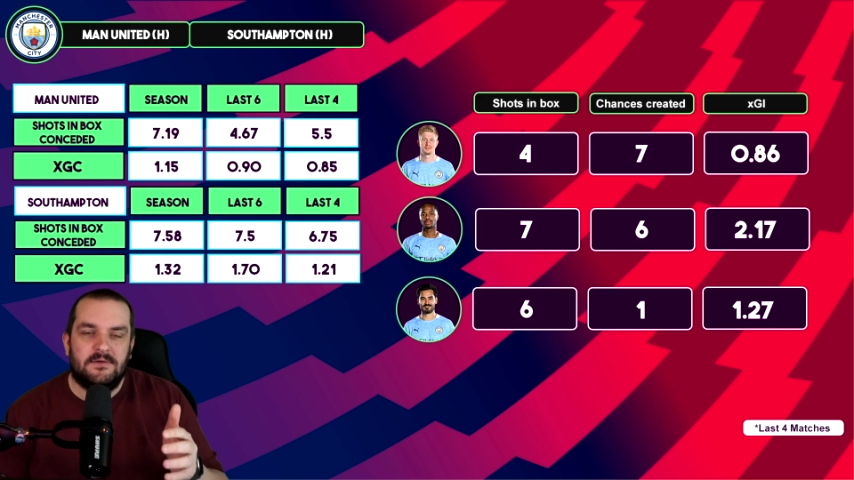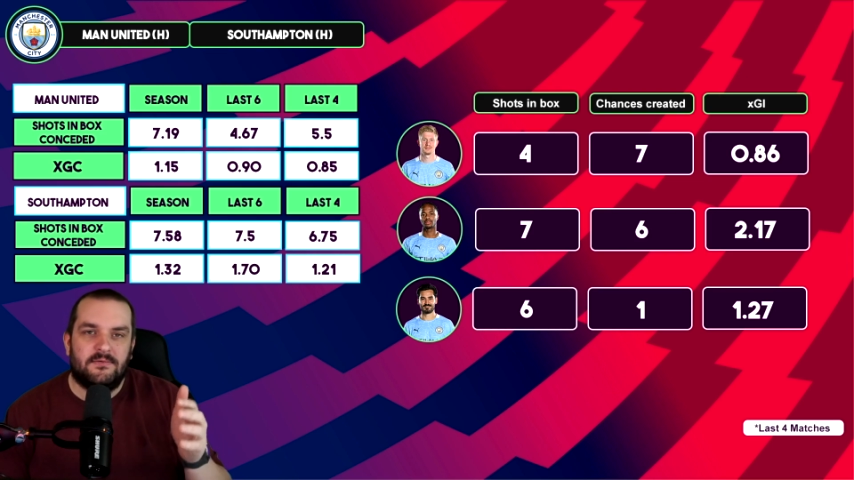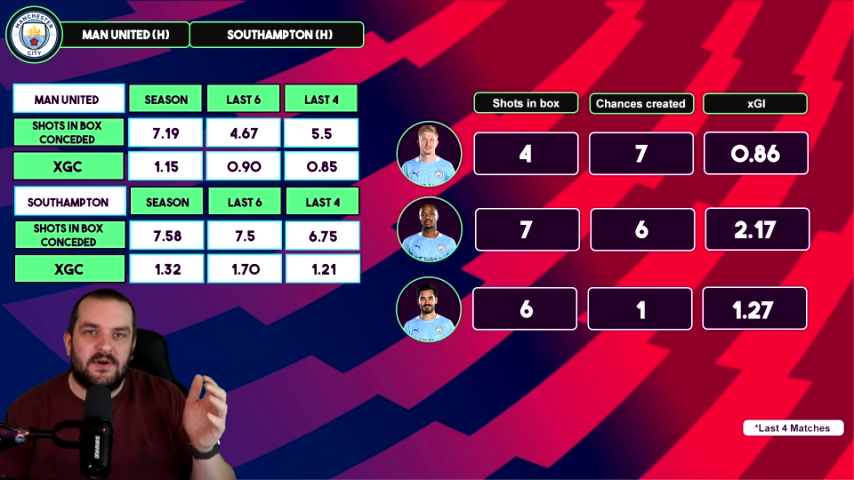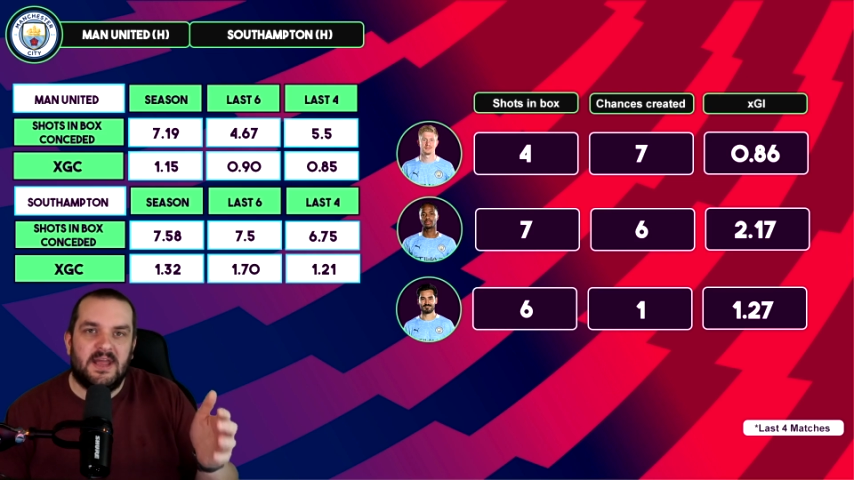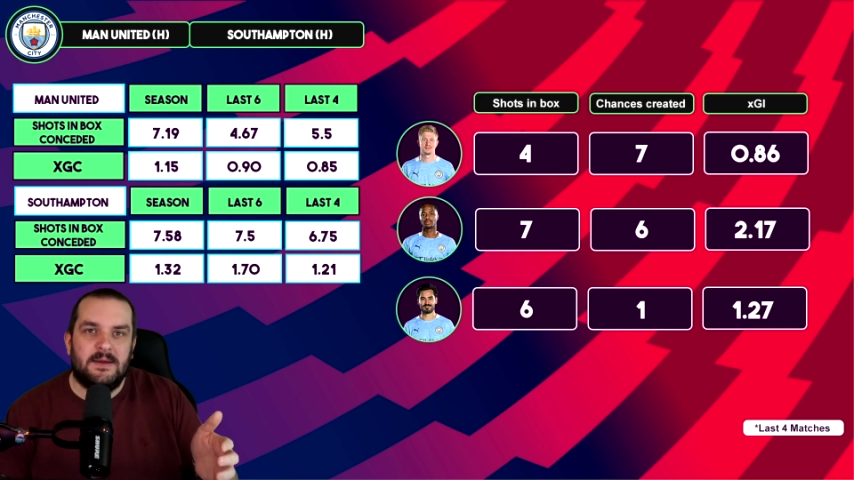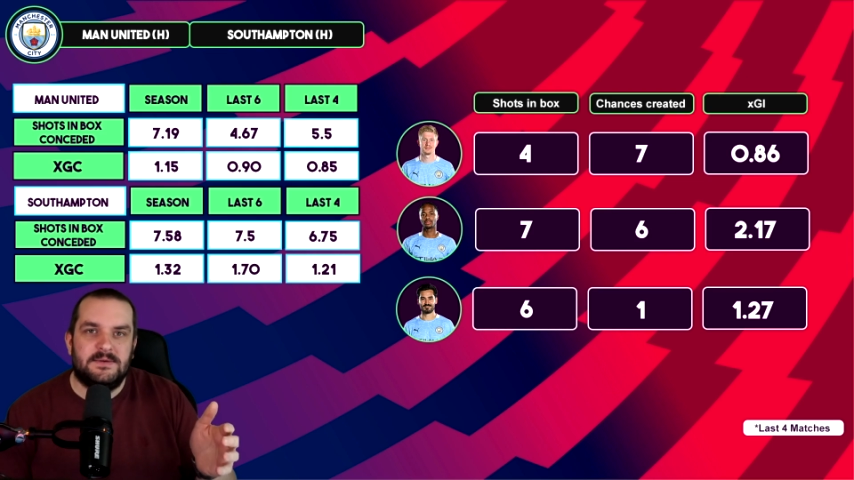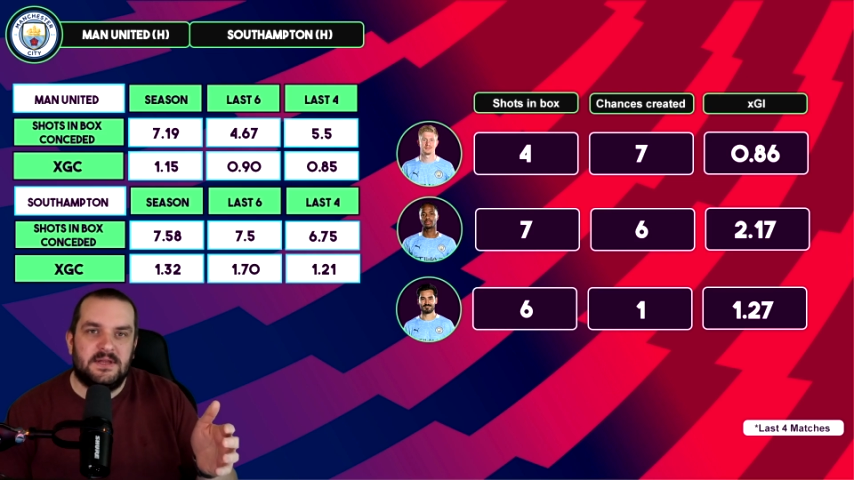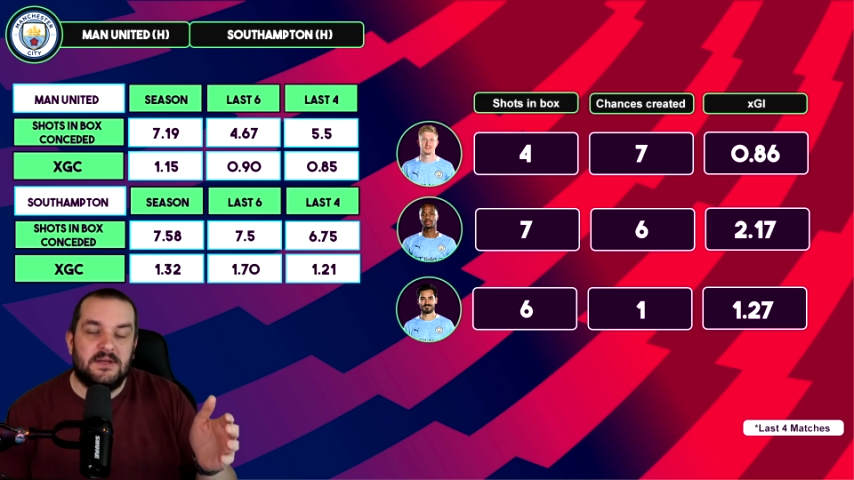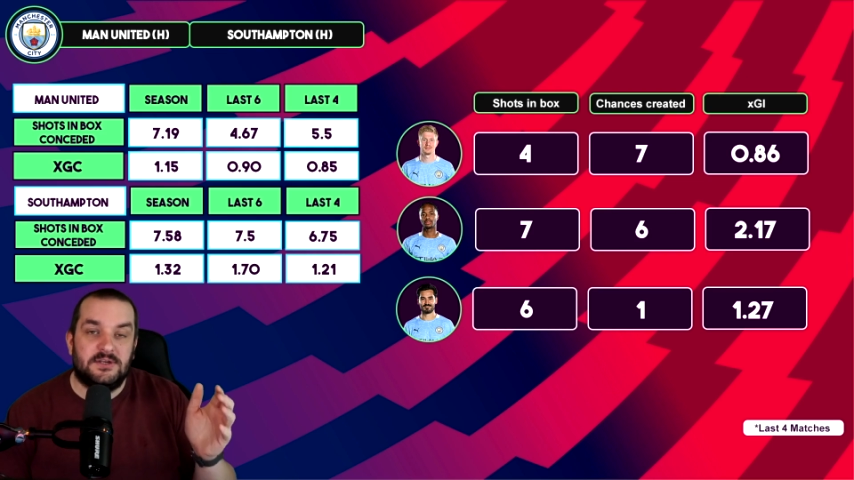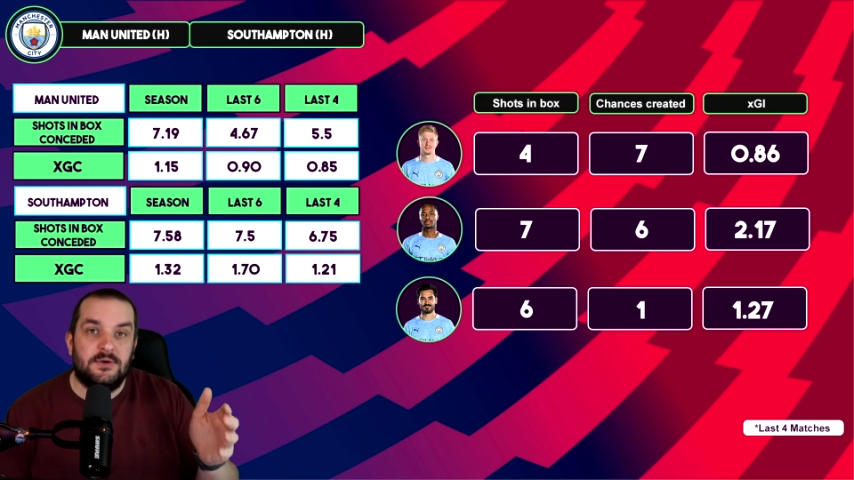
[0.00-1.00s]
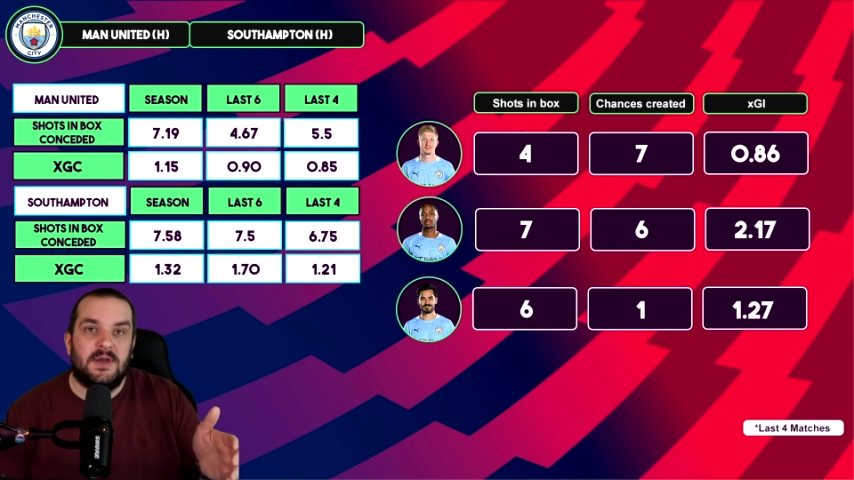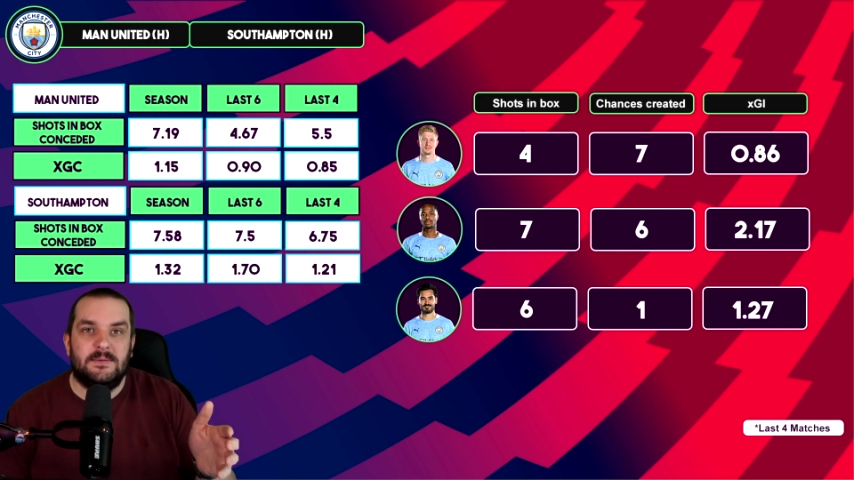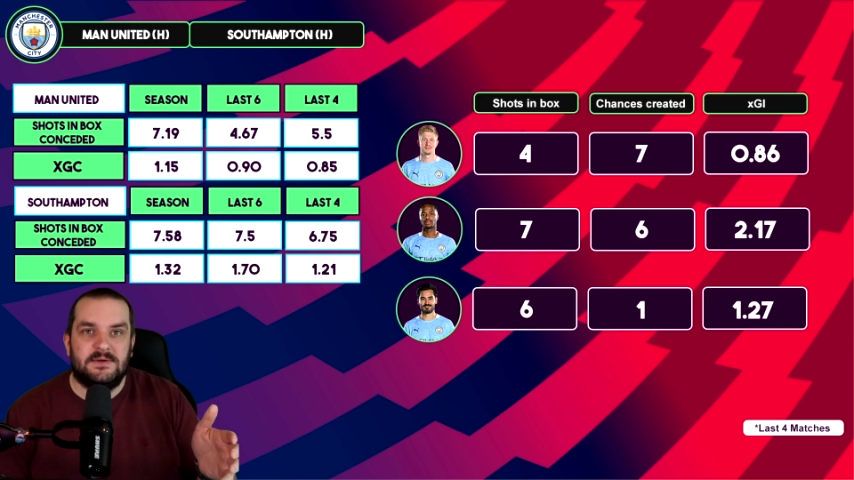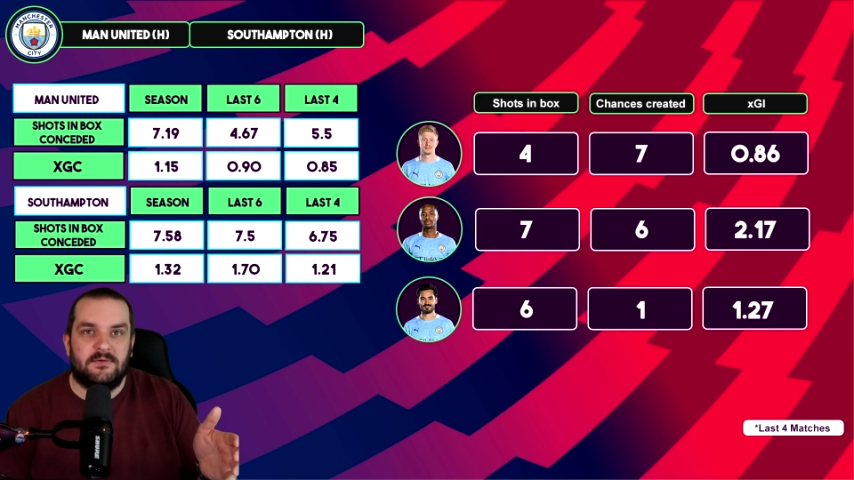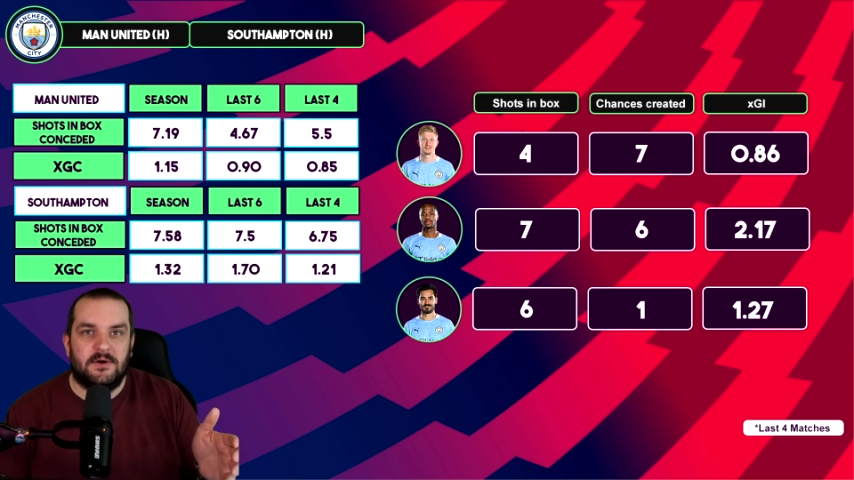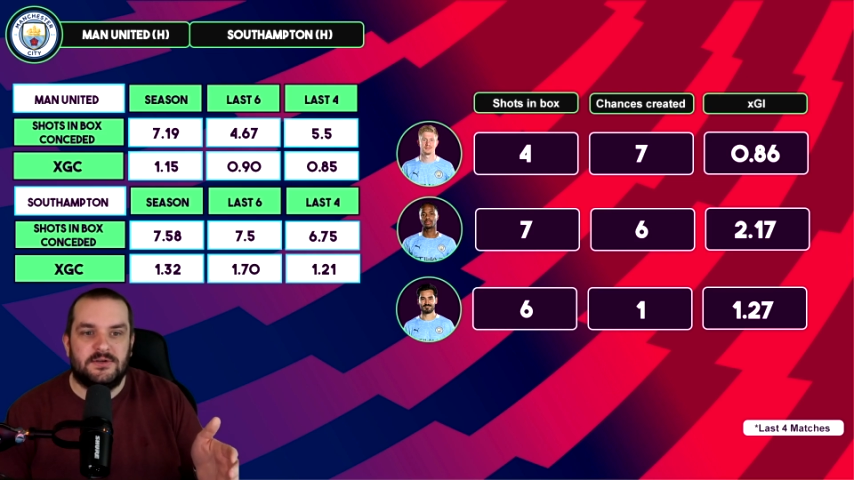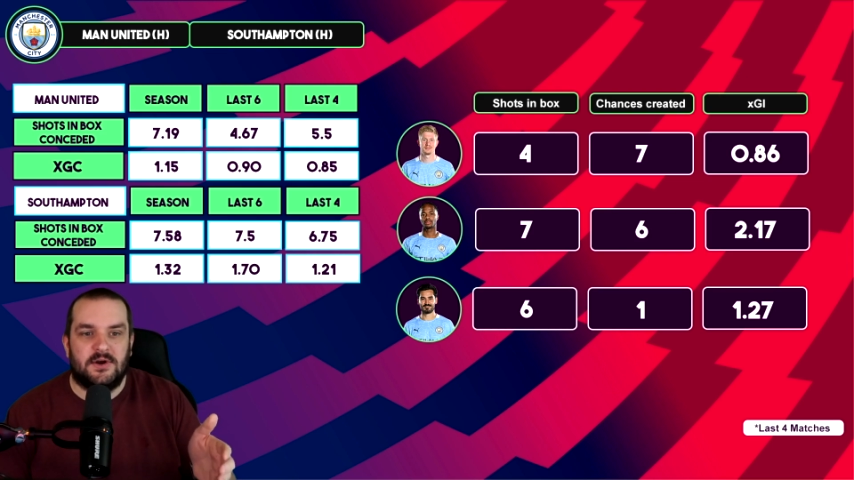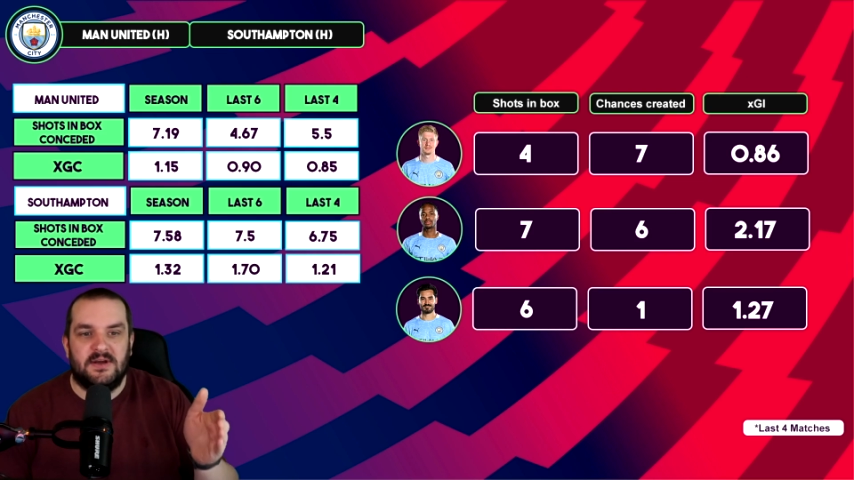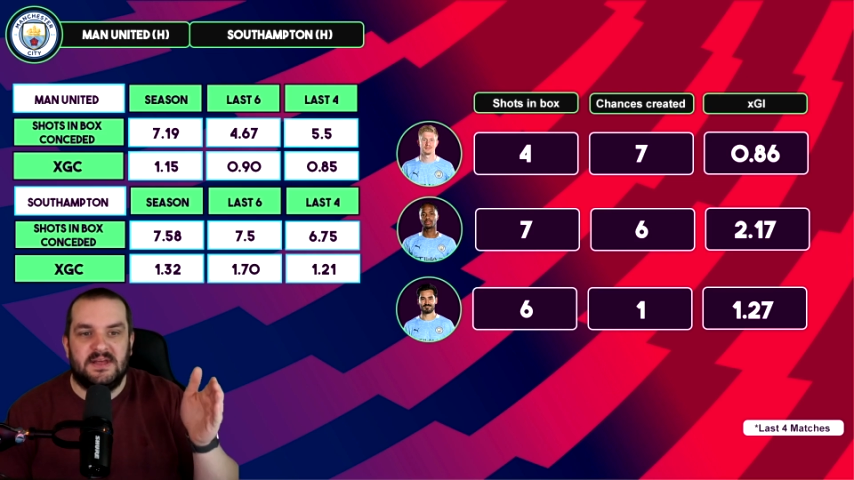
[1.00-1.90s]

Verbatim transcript: three games, uh, two games in a row, sorry,